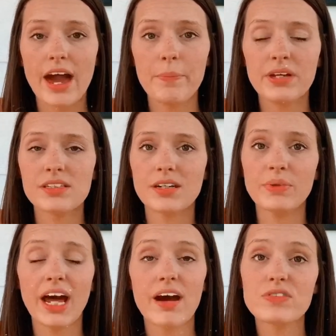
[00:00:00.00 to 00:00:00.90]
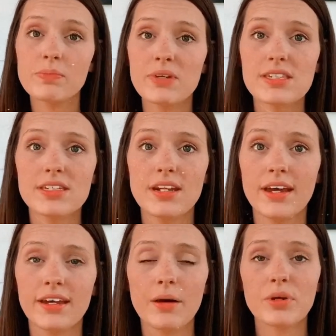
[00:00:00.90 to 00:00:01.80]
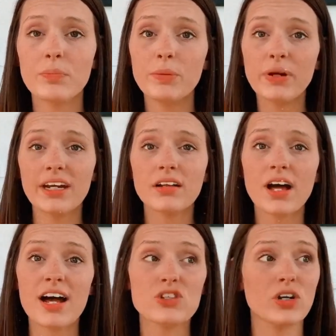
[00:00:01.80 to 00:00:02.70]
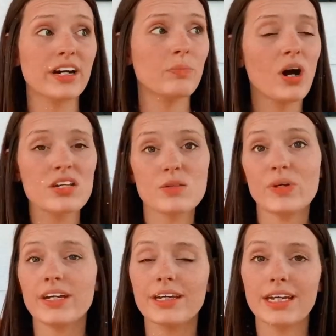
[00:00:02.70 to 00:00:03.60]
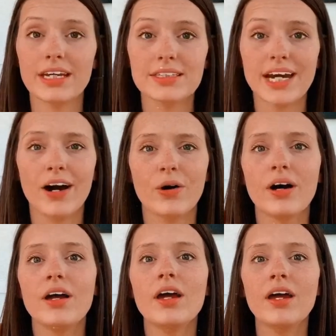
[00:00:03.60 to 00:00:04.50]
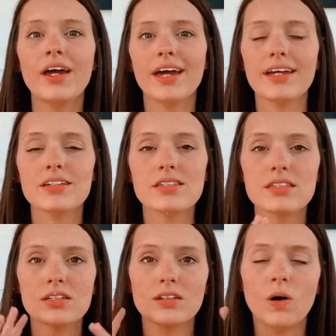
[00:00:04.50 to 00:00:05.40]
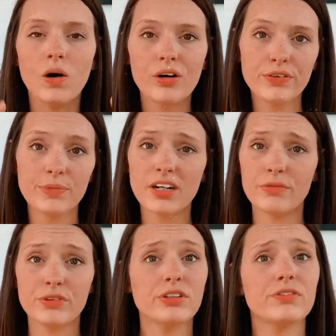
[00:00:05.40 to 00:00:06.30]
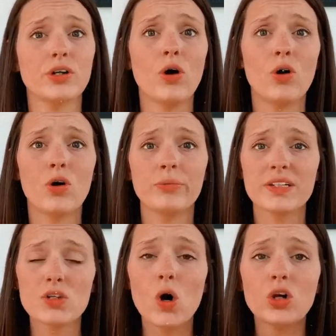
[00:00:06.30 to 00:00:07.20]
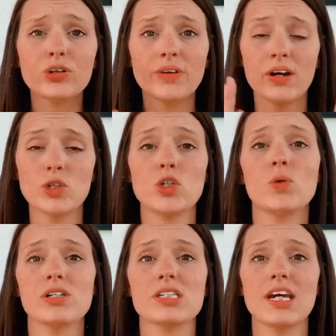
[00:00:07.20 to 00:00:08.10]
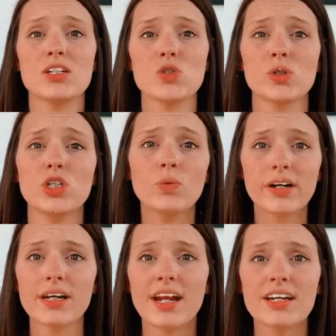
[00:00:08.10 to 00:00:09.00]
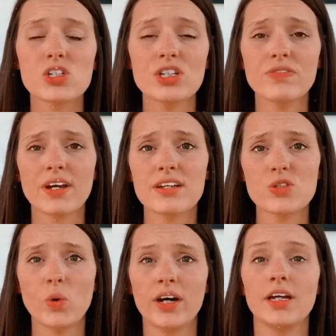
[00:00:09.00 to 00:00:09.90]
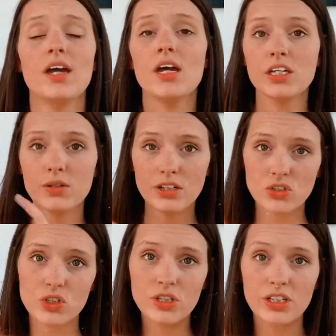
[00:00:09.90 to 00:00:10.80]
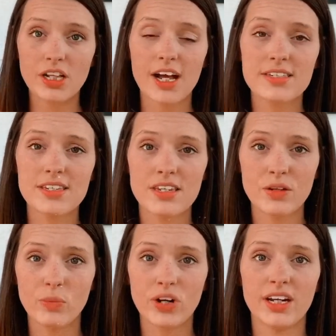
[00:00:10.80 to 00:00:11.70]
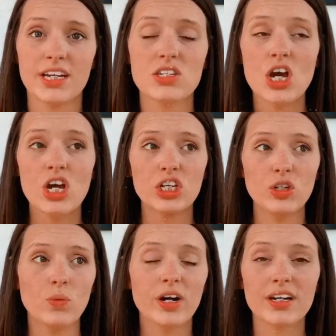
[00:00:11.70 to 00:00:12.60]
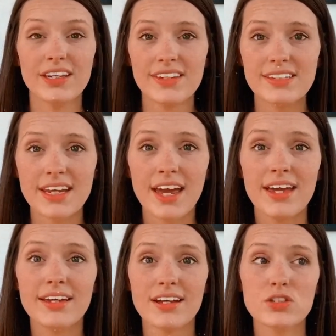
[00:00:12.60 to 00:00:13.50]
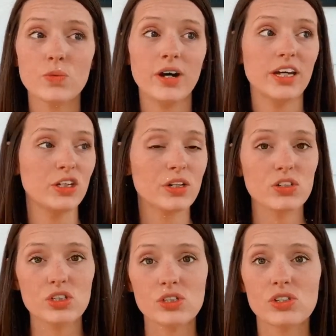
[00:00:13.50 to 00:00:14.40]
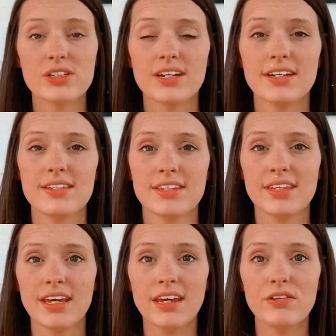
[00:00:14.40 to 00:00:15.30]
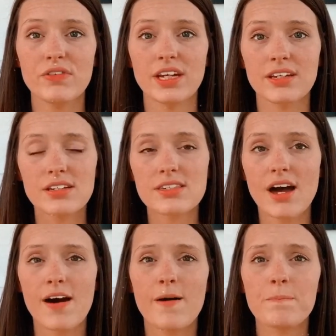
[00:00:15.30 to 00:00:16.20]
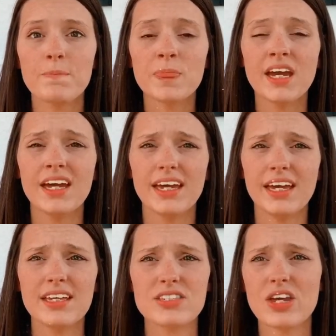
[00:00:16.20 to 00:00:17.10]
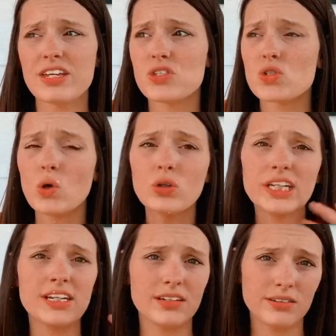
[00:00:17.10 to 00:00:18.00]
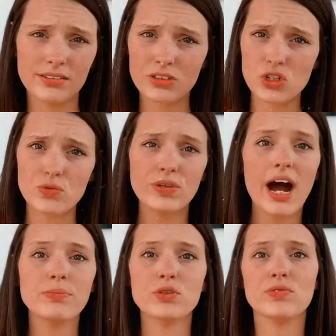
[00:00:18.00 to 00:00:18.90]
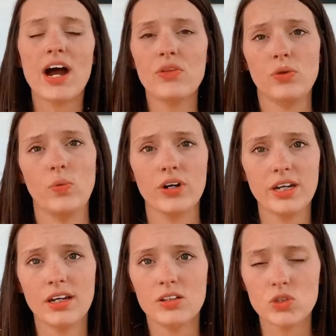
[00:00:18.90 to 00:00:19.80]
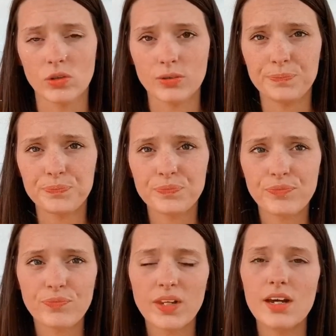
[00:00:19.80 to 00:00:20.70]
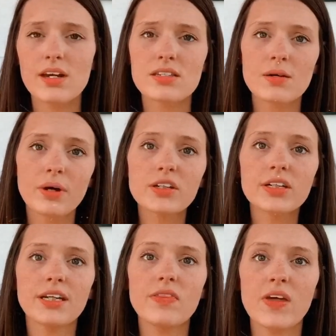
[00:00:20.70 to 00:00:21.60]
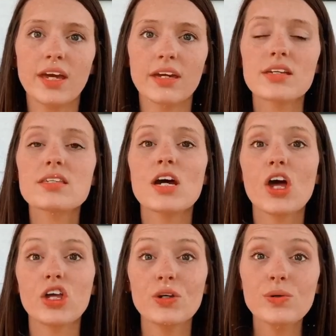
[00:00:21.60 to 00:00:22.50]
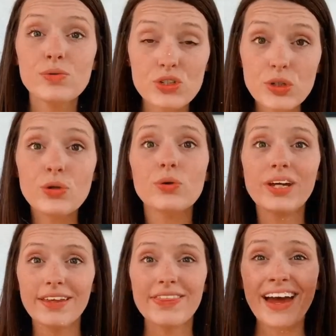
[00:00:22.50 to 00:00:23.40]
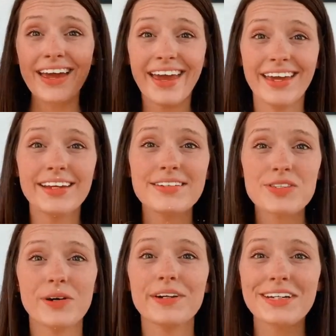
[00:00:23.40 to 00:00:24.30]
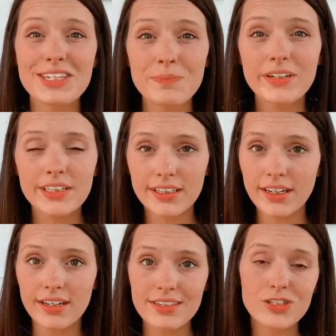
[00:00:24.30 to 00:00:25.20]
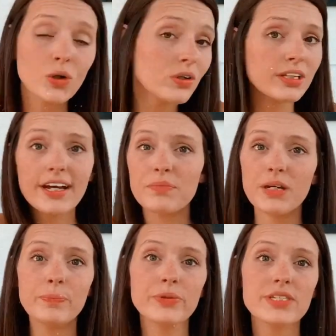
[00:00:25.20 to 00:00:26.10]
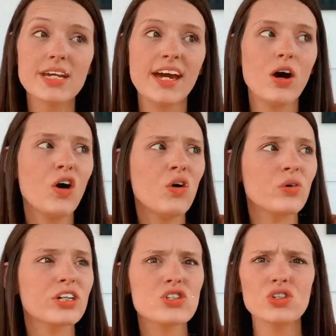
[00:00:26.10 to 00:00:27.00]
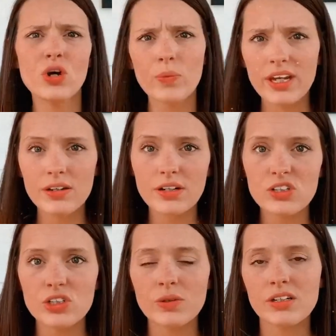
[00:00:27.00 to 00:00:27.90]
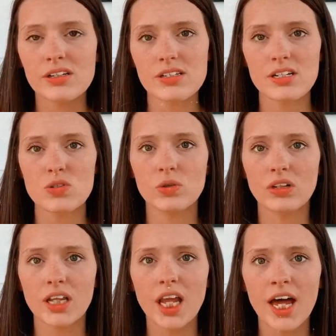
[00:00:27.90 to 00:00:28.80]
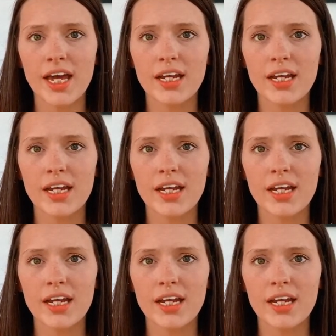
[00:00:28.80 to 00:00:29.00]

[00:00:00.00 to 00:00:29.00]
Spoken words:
I'm going to have to miss today and I'm going to be penalized or I could possibly get kicked out. It's all from the comfort of your home. It's all around your schedule. You work night shift, guess what? You can do your classes in the mornings. You work in the day, guess what? You can do your studies the evenings. It's solely just wrapped around the working adult. Some other good things. You do get that hands-on experience. Don't let people say, oh, there's no way you could do a nursing school online.